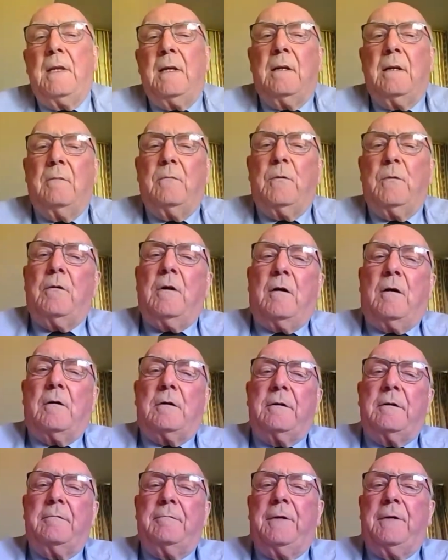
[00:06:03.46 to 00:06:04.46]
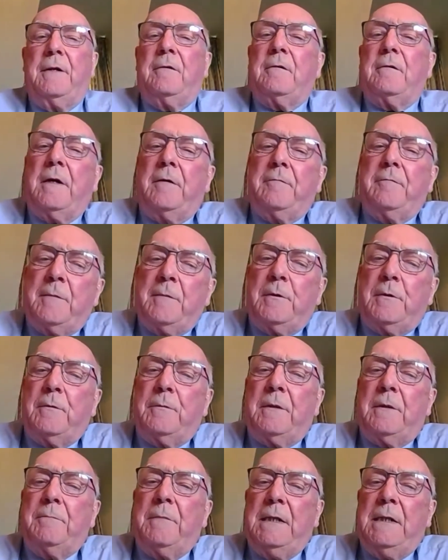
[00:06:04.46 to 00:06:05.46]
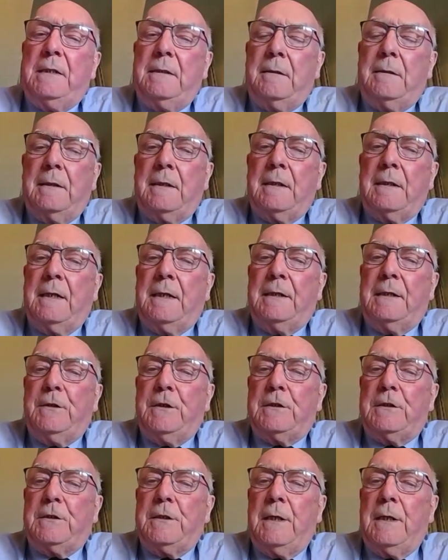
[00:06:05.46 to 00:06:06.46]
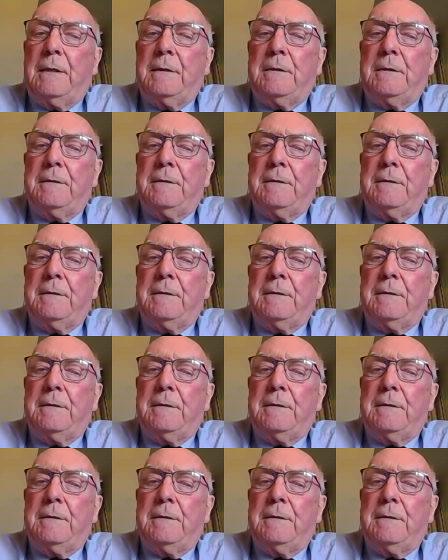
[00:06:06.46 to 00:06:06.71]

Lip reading: will not feel comfortable with meeting again just yet.